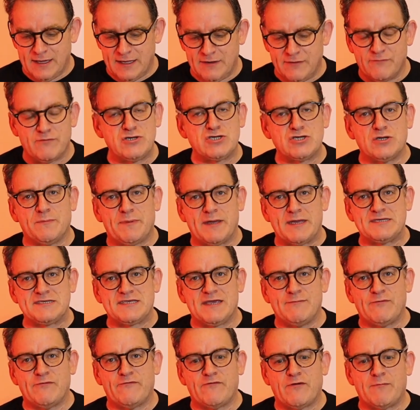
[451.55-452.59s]
original base
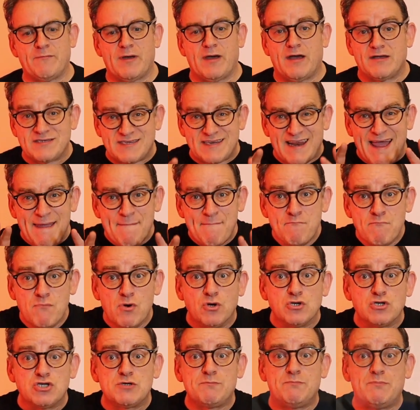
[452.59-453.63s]
game of On Mars, and I
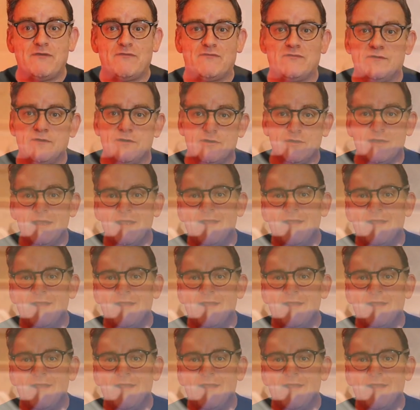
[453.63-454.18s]
much prefer